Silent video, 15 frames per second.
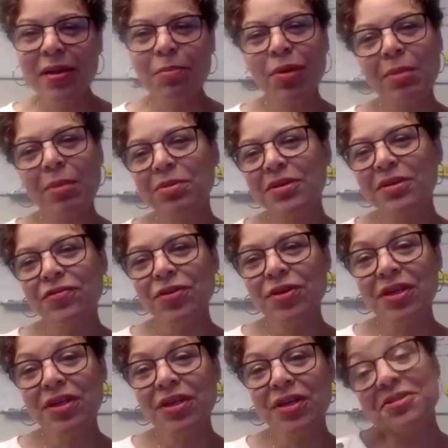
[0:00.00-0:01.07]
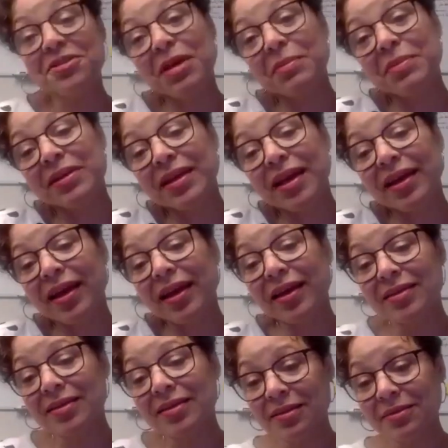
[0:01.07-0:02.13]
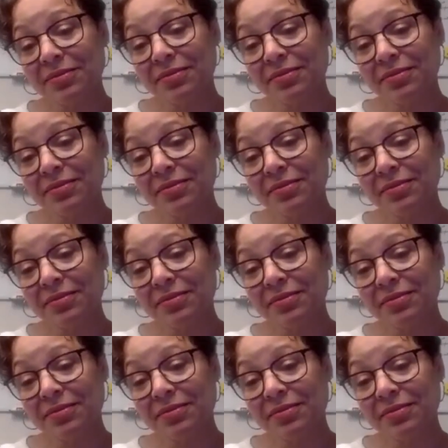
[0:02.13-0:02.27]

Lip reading: probably for years, maybe decades.